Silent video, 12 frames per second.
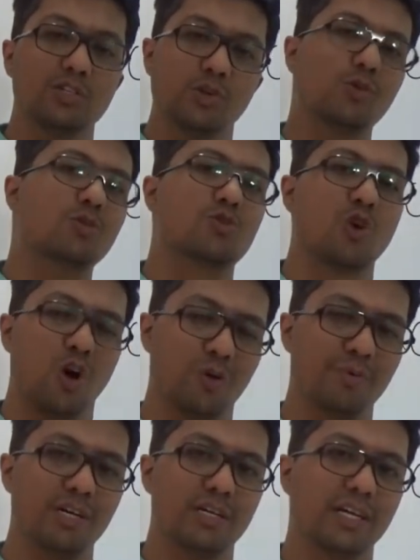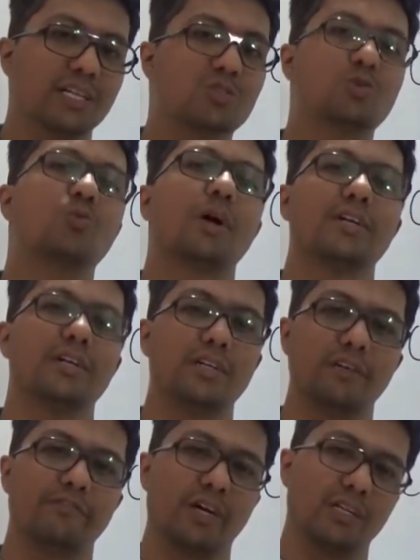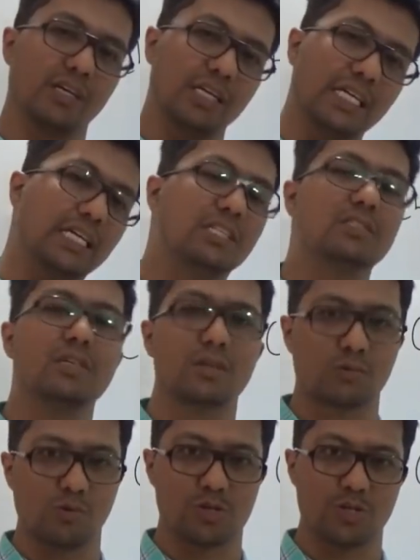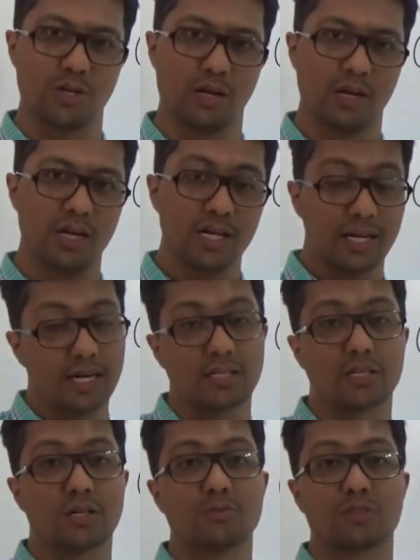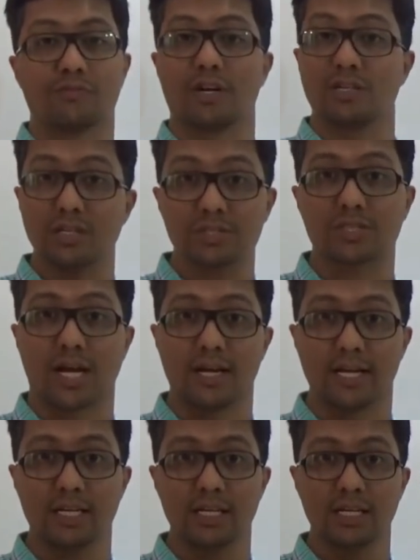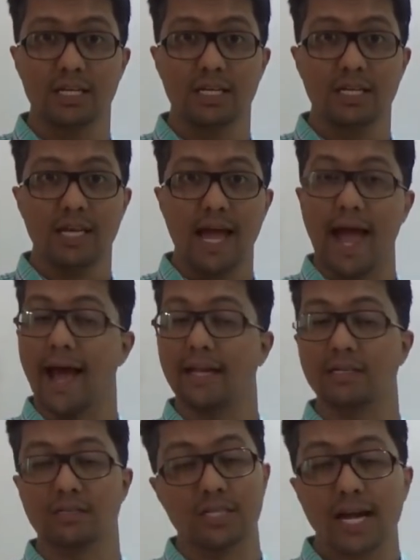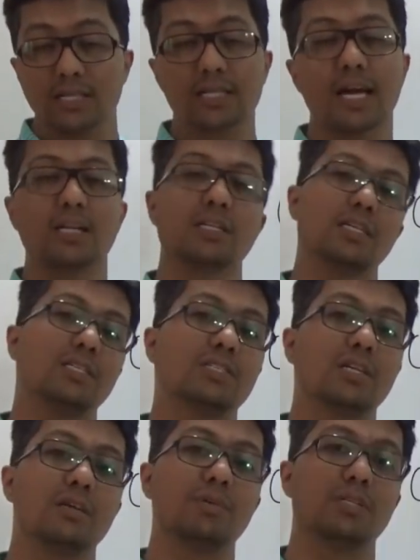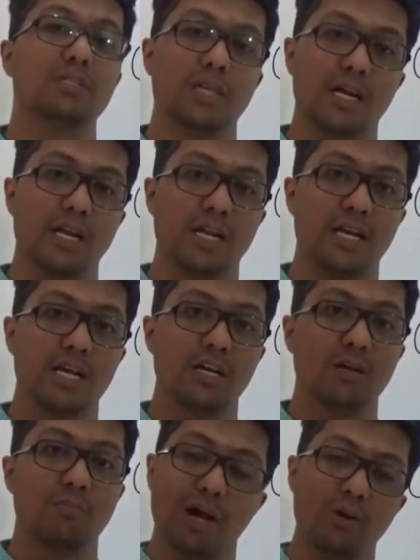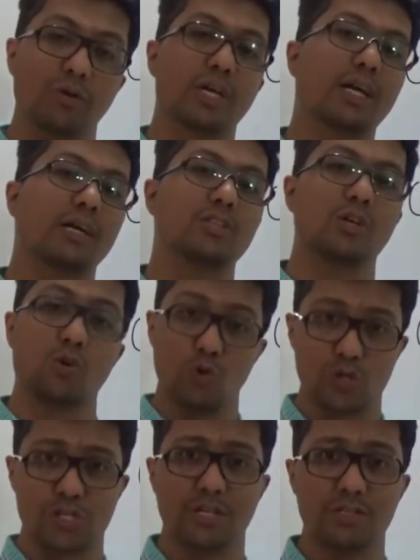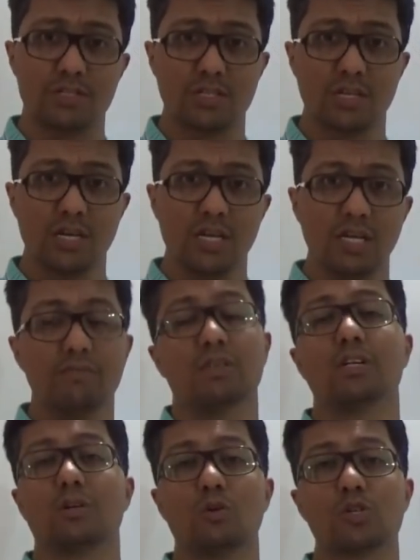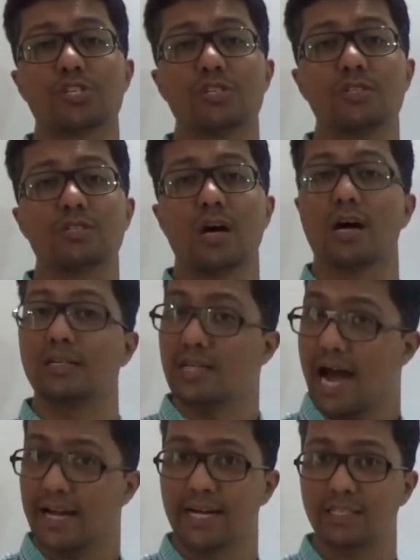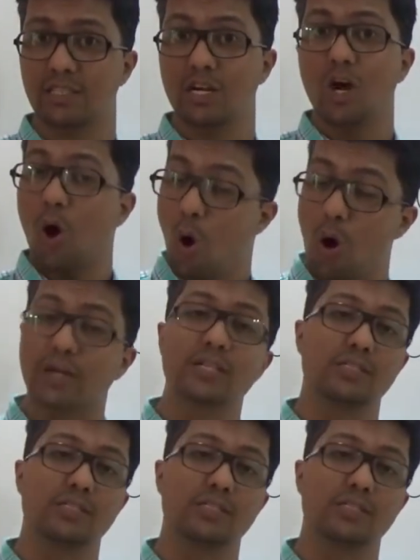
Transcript: Your job is to identify the easier question in the terms of understanding, and that can easily be done by looking at the questions, whether questions are direct or